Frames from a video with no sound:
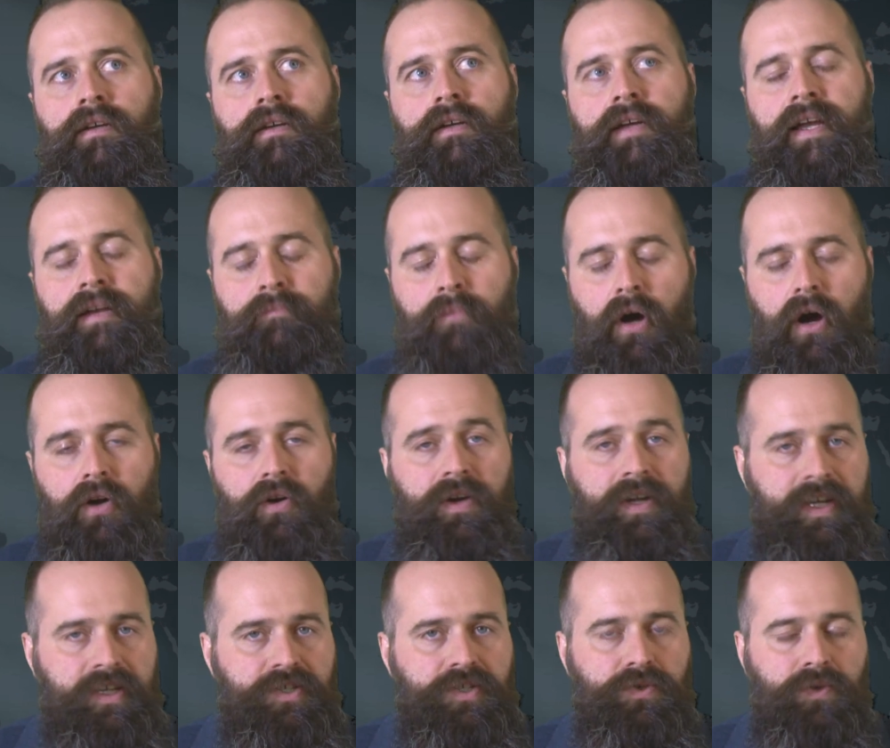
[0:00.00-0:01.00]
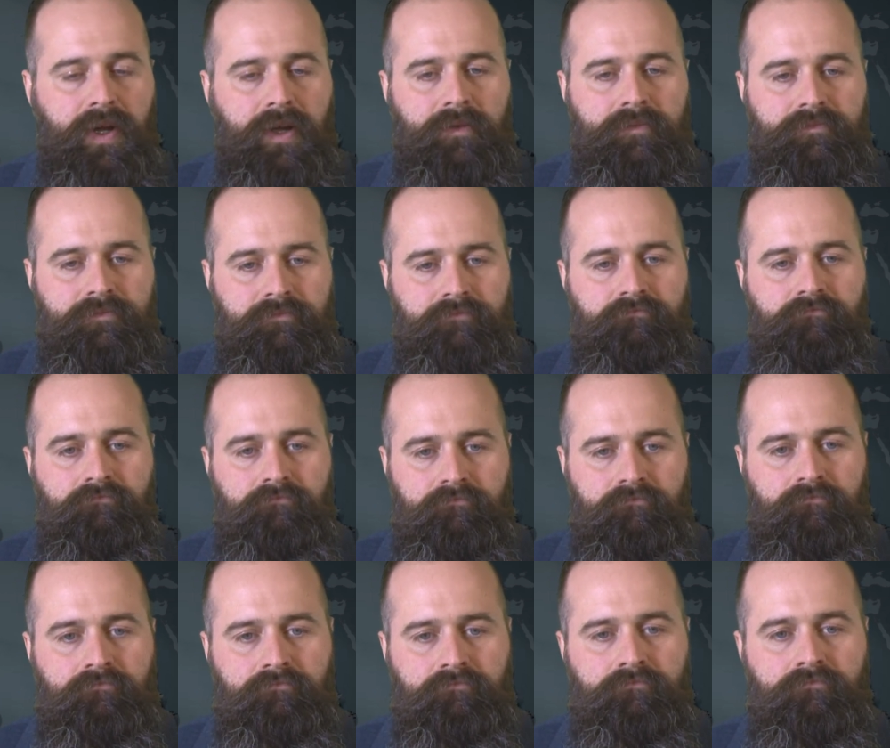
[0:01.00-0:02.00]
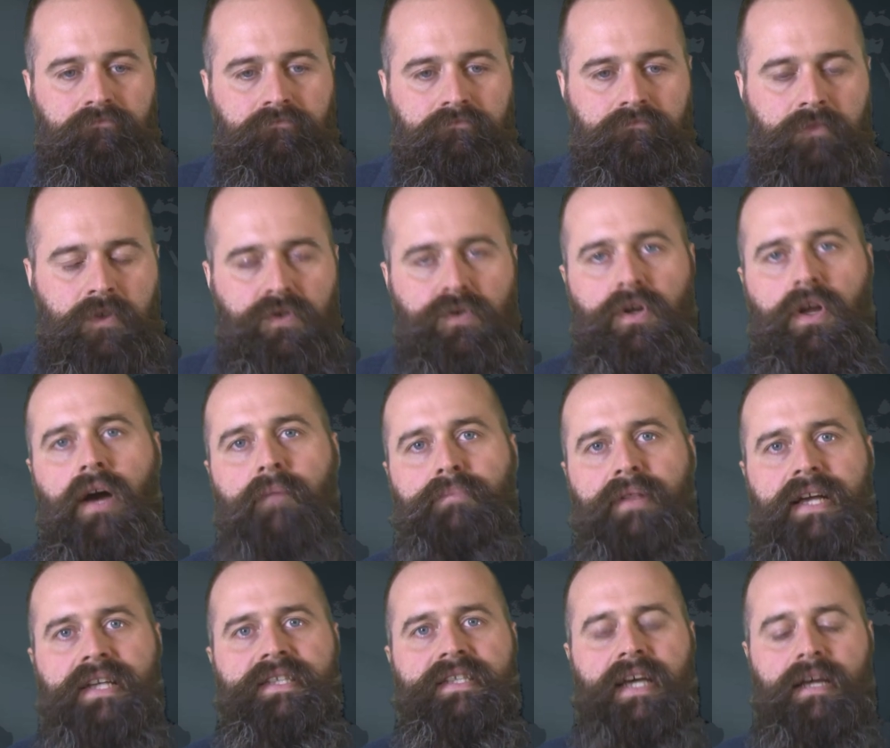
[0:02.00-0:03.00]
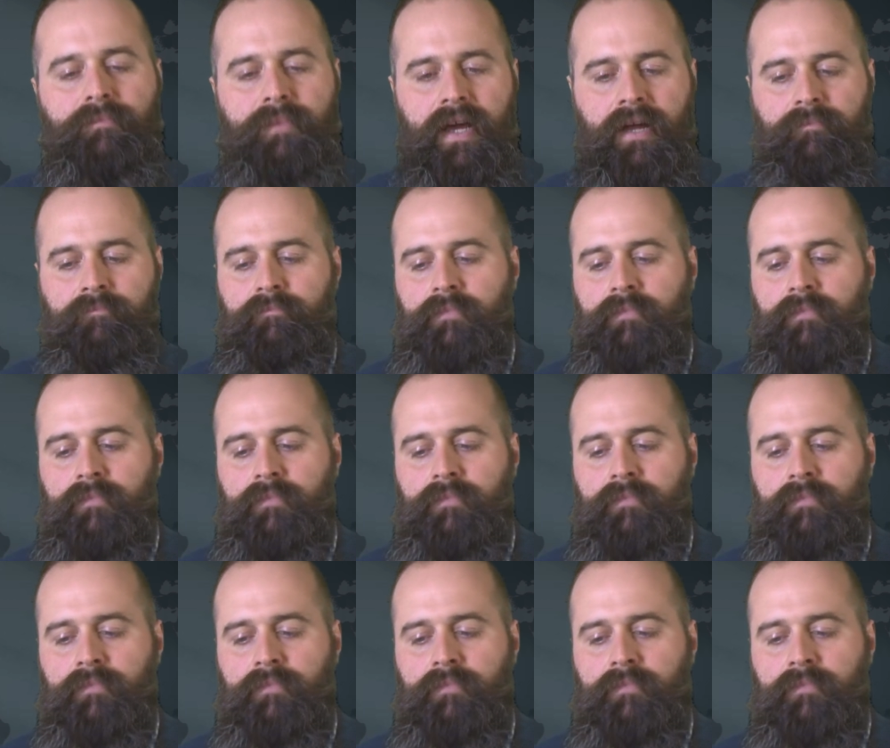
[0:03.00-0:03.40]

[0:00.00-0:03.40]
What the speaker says: in modern history. So God bless that man.